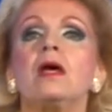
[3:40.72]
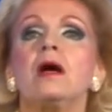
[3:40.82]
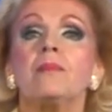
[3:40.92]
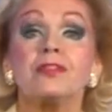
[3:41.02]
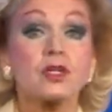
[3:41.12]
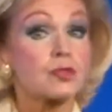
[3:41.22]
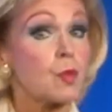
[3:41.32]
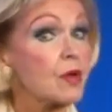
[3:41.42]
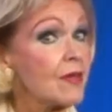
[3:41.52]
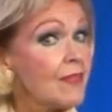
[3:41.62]
But there's
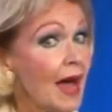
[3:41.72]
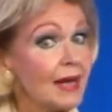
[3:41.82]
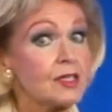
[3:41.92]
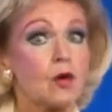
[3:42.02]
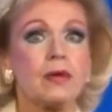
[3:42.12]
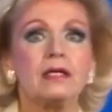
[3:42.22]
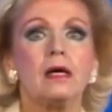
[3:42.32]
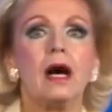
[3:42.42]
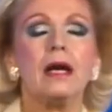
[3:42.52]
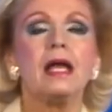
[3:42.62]
more than that going
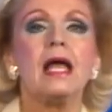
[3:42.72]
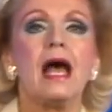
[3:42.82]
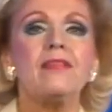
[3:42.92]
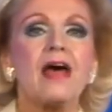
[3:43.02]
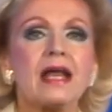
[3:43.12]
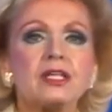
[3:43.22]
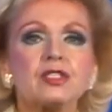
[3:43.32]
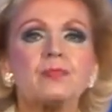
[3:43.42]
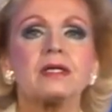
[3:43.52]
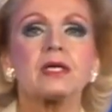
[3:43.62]
on, and that is
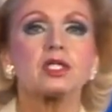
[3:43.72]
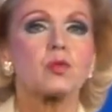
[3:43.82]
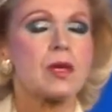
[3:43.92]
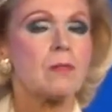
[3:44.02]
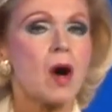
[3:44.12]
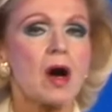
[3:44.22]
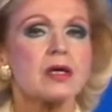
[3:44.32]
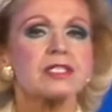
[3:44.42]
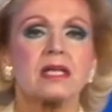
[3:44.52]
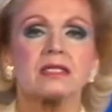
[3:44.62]
because when
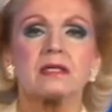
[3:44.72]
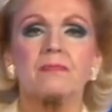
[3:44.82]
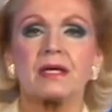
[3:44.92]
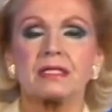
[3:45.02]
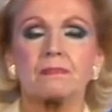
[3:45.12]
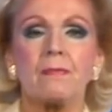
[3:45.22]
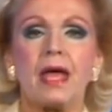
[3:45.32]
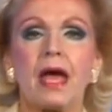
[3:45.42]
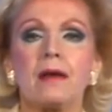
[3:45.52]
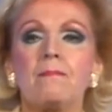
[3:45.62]
Mars, that depicts
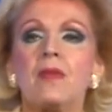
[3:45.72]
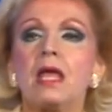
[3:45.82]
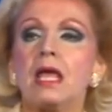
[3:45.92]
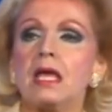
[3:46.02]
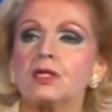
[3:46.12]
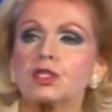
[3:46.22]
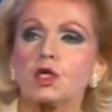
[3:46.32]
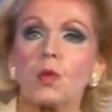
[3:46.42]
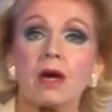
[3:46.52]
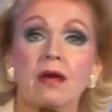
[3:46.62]
men, is
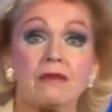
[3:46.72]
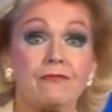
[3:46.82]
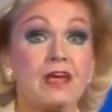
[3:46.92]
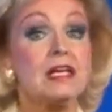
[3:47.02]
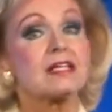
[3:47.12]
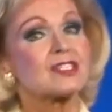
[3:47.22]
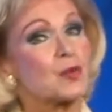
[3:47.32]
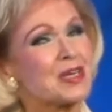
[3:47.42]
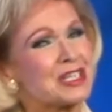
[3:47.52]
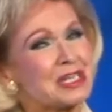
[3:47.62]
squaring Venus,
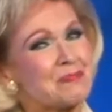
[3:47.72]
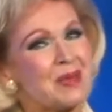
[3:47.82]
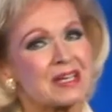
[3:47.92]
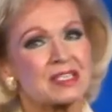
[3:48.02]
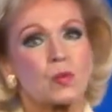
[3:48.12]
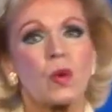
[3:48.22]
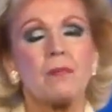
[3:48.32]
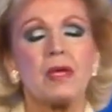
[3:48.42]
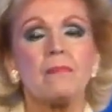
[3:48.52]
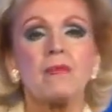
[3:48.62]
which depicts
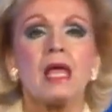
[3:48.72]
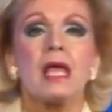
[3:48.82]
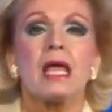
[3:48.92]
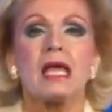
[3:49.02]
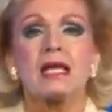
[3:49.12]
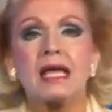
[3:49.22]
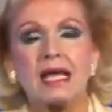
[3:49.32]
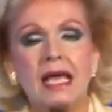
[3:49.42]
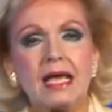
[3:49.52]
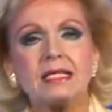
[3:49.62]
women, it can
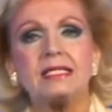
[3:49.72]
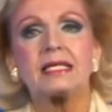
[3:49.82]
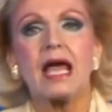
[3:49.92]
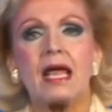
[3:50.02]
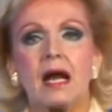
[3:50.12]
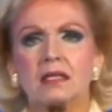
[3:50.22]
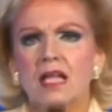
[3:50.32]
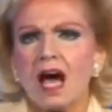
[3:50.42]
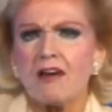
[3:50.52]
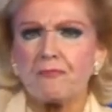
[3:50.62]
indicate a
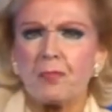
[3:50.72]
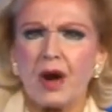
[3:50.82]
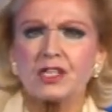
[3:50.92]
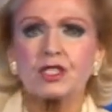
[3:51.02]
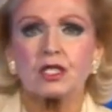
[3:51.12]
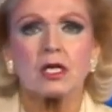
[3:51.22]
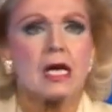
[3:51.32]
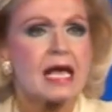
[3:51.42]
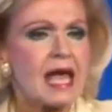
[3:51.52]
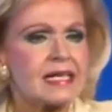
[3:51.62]
lot of pressure
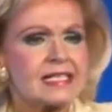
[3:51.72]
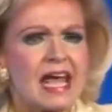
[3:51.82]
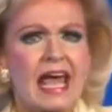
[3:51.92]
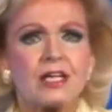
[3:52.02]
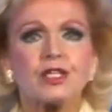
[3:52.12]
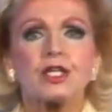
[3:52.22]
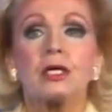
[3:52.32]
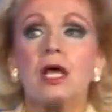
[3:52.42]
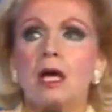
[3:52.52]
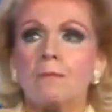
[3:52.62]
and tension
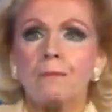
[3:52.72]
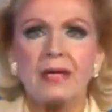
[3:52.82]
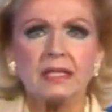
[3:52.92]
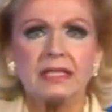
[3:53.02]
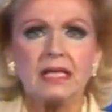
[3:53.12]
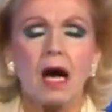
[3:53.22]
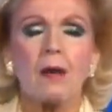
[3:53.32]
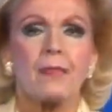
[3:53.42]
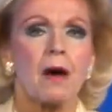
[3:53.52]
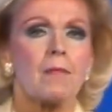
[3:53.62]
building
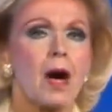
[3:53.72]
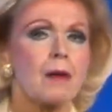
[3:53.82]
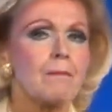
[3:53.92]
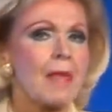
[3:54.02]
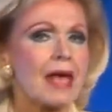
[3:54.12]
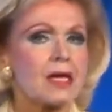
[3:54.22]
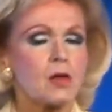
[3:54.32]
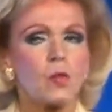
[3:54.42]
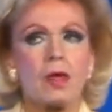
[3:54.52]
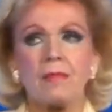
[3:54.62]
up among men
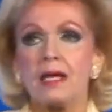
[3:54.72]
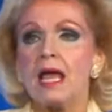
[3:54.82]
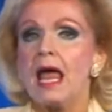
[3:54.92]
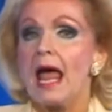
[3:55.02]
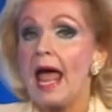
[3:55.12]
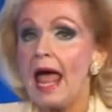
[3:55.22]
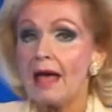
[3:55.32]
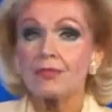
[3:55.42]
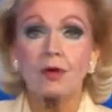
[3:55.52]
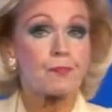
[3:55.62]
and women,
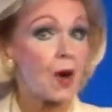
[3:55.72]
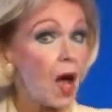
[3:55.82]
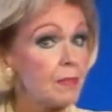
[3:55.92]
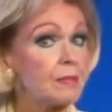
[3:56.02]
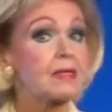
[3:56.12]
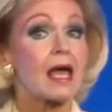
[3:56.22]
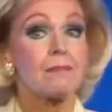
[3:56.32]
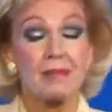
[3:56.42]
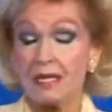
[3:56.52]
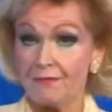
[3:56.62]
and the problem can
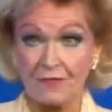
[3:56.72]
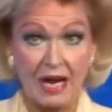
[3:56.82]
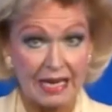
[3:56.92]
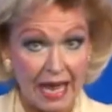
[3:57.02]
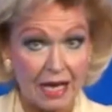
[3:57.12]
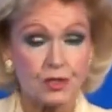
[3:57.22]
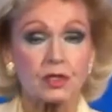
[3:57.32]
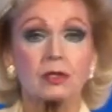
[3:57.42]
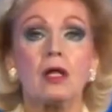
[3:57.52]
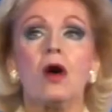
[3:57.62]
be
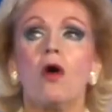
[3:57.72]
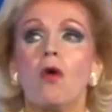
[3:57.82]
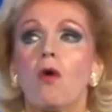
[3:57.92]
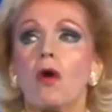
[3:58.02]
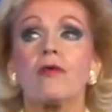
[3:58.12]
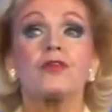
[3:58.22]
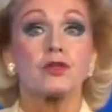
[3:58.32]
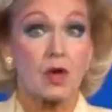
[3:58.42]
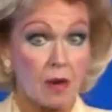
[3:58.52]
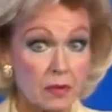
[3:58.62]
financial or the
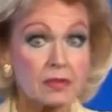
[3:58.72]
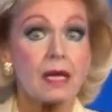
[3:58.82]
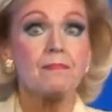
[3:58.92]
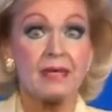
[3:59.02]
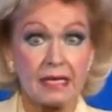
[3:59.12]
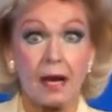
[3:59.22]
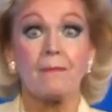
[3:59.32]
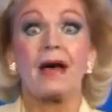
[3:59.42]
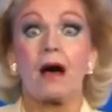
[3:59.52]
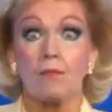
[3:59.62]
trouble can be about